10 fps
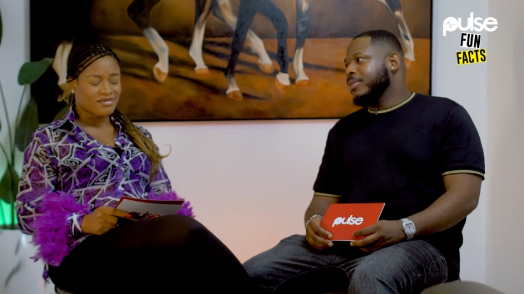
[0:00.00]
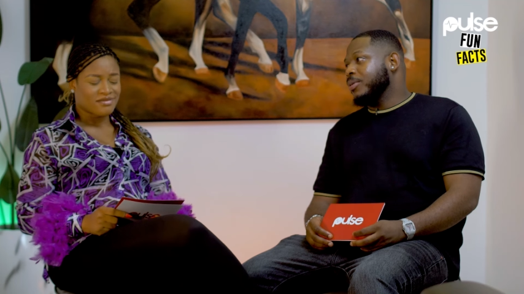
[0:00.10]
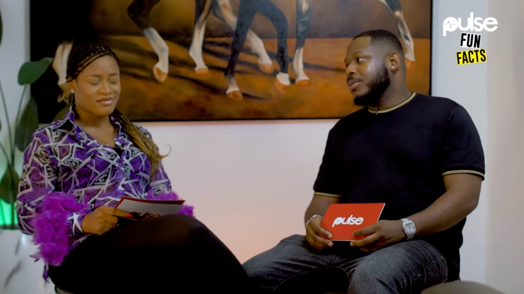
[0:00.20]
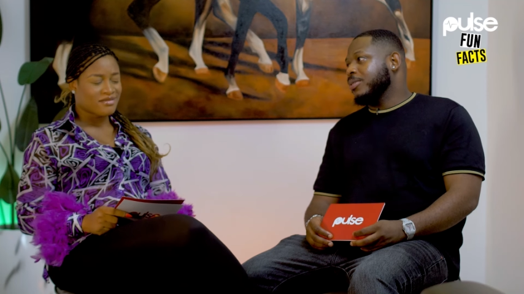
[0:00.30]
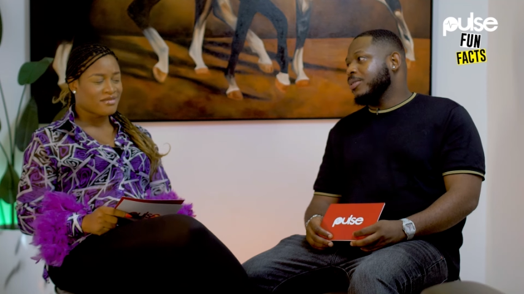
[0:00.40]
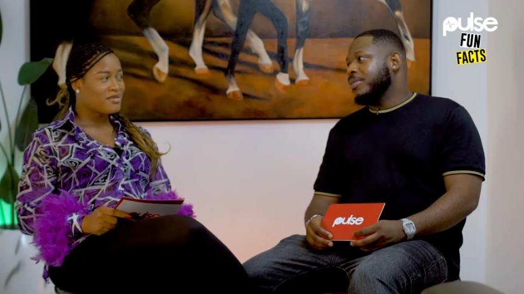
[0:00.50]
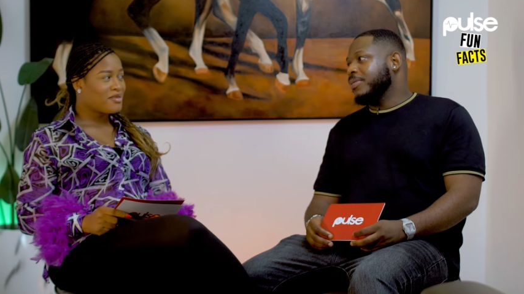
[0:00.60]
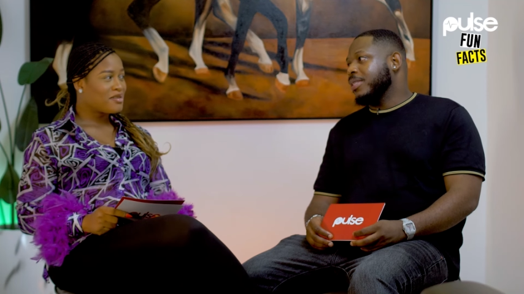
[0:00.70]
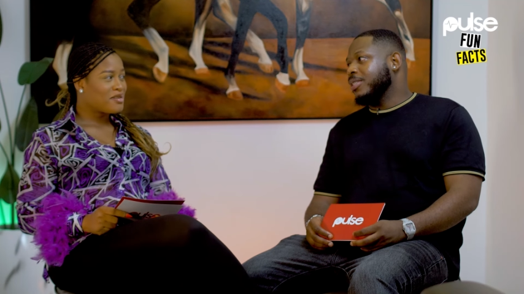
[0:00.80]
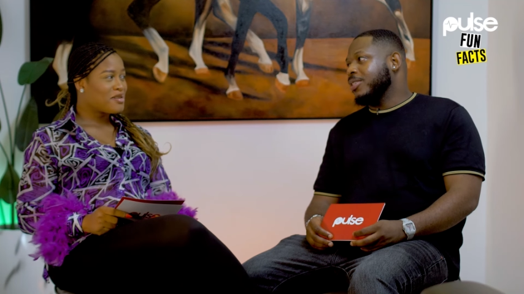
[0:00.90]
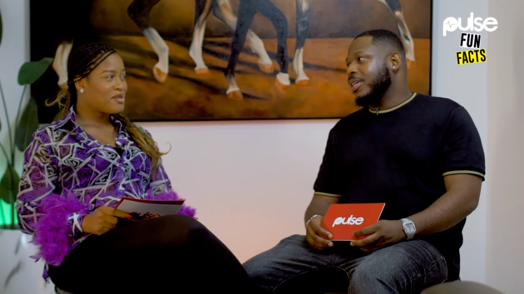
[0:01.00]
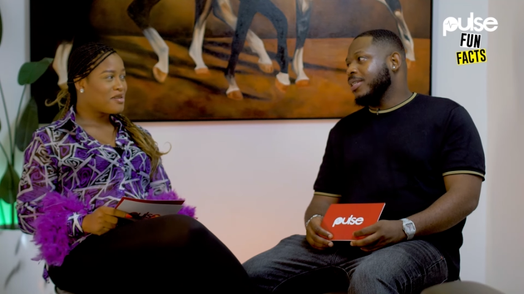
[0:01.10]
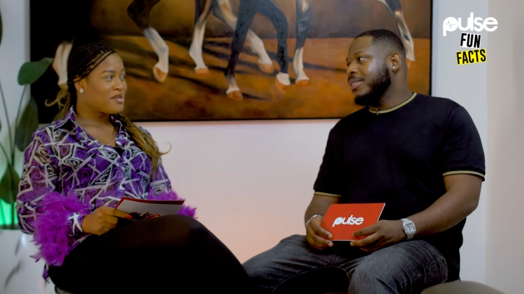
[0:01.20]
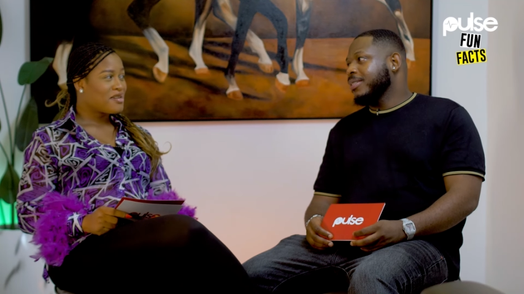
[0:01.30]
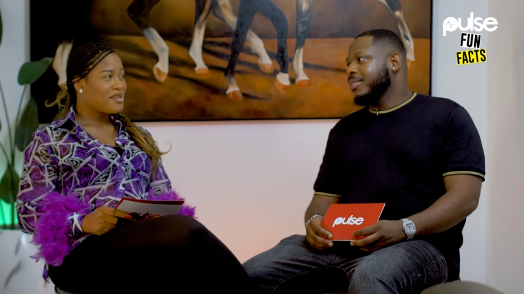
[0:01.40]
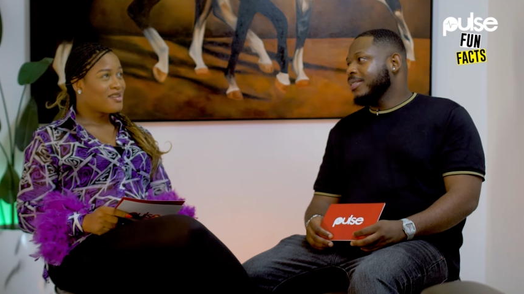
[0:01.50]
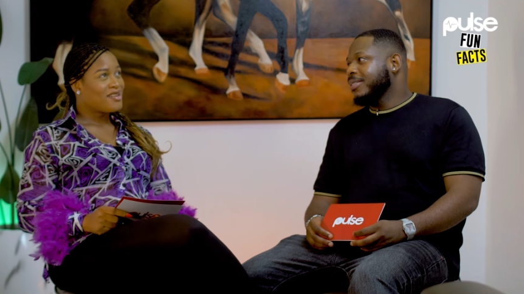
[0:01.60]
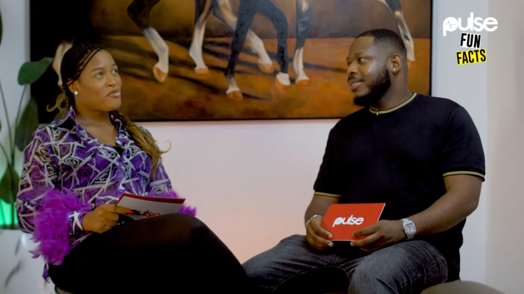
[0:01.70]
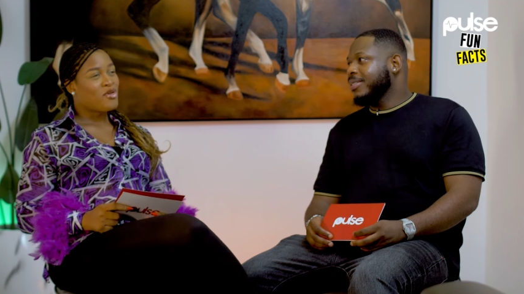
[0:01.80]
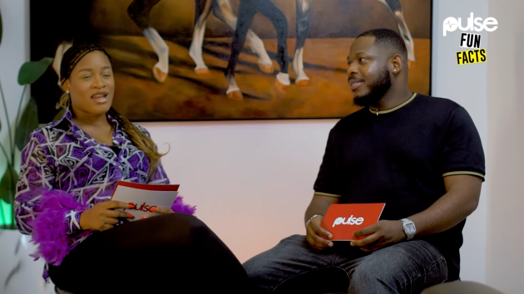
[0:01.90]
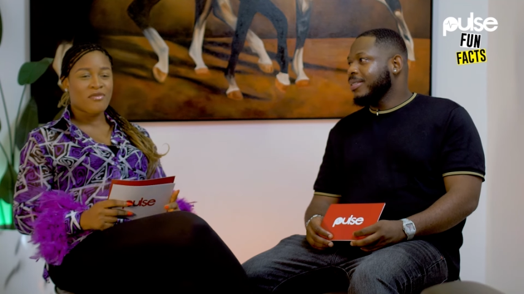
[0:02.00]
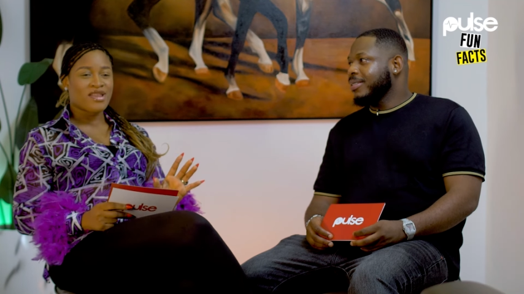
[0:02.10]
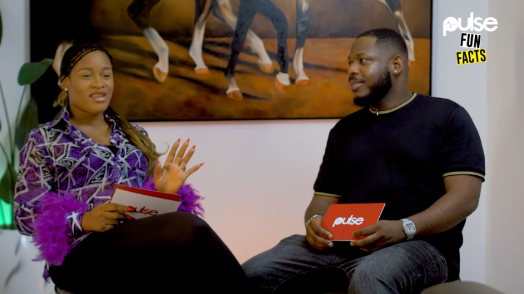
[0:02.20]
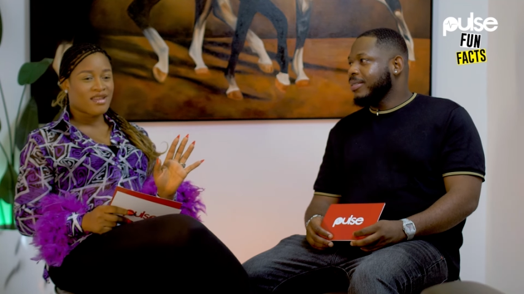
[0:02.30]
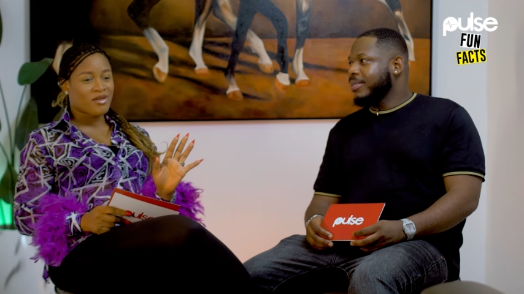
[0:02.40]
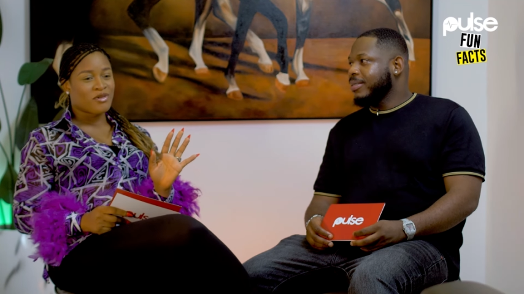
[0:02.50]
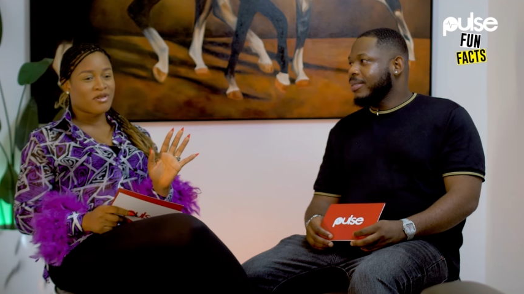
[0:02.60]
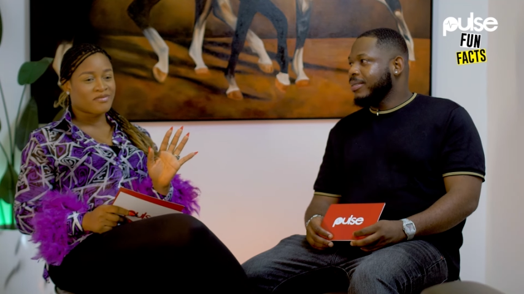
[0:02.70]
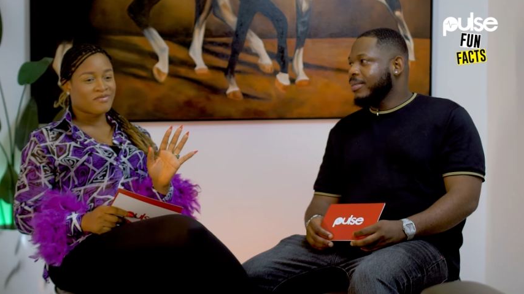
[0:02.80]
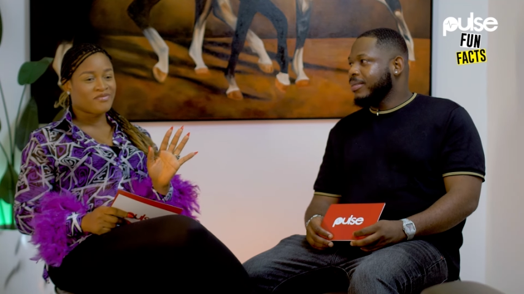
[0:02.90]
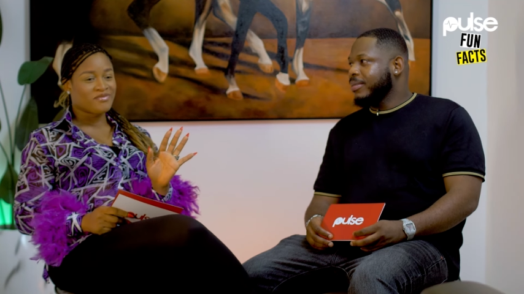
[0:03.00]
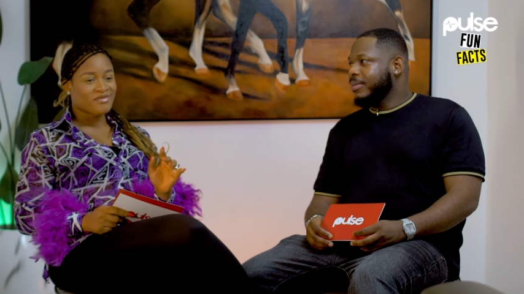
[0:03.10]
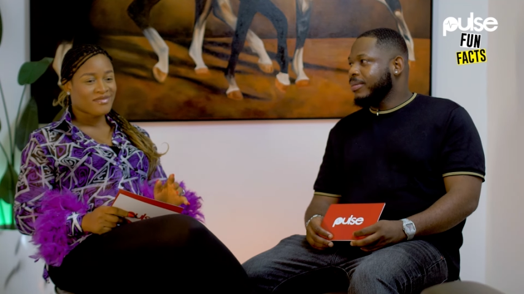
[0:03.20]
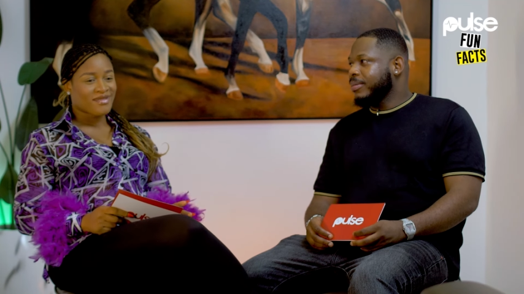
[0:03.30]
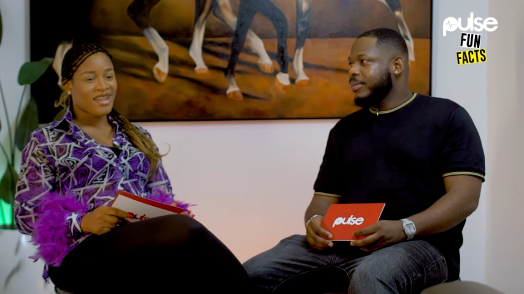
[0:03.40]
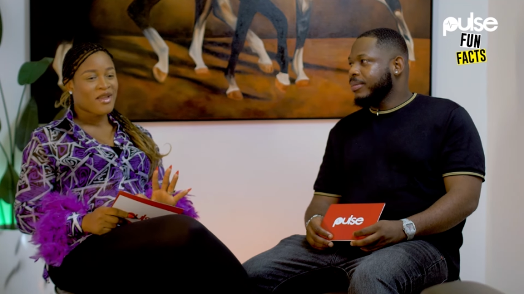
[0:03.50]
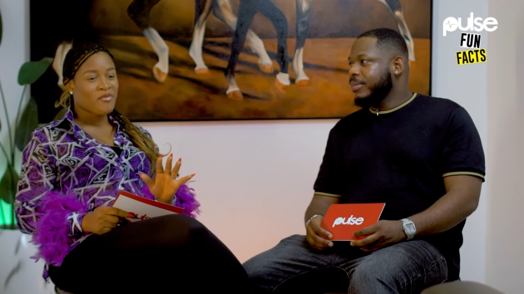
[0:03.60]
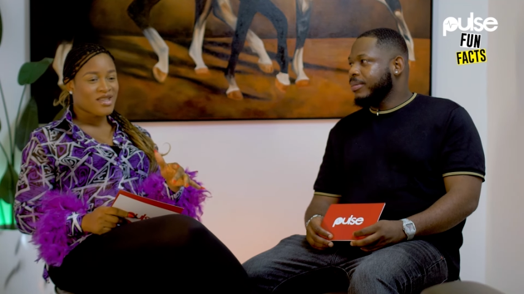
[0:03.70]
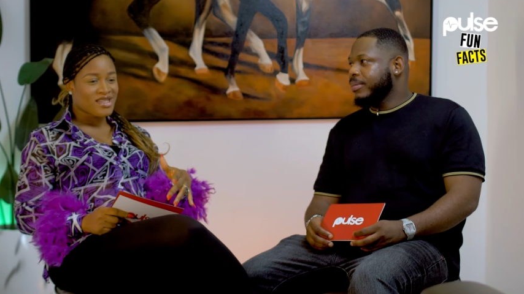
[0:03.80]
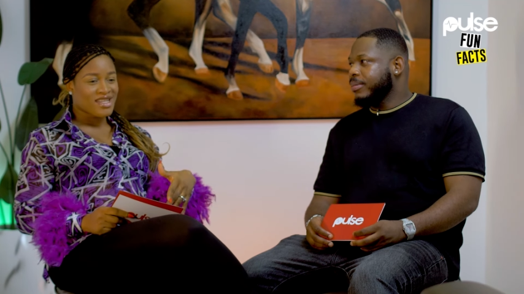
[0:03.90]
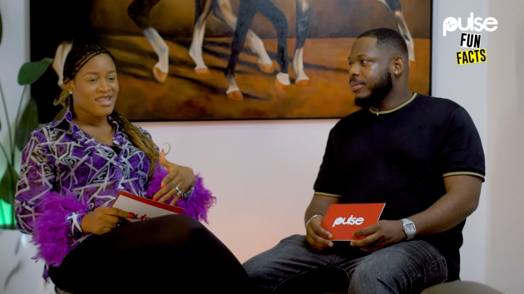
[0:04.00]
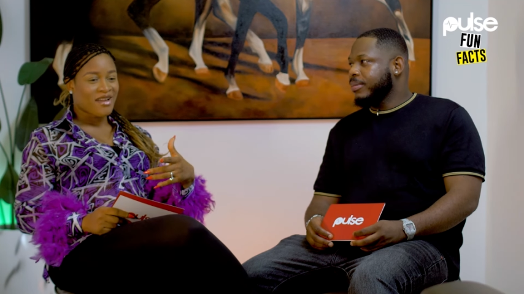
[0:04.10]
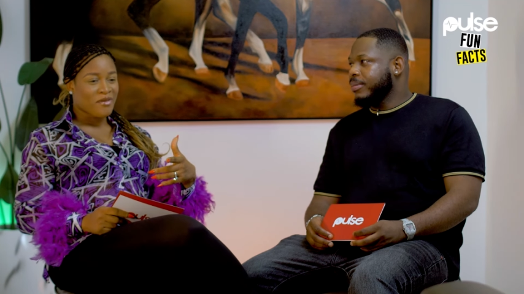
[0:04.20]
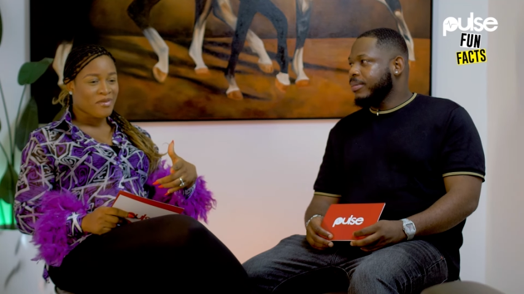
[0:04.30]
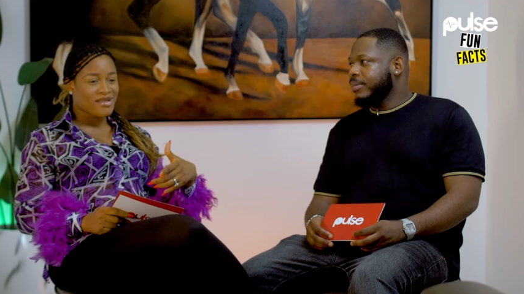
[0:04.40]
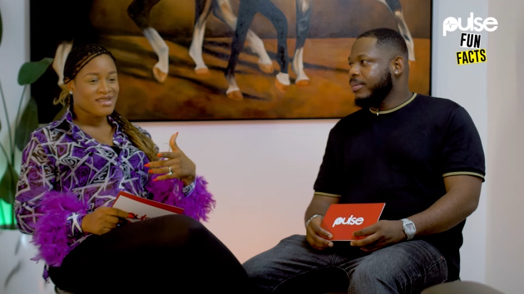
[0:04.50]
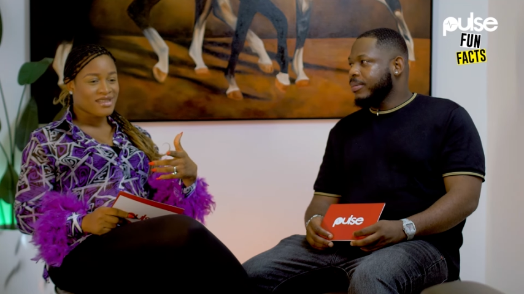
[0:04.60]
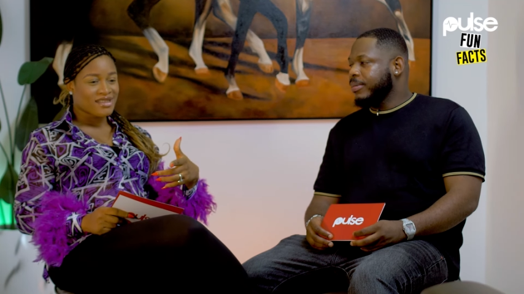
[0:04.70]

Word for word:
Speaker 1: Do you want to give it a try?
Speaker 2: Let me, well, let me think. Hold on. Music director.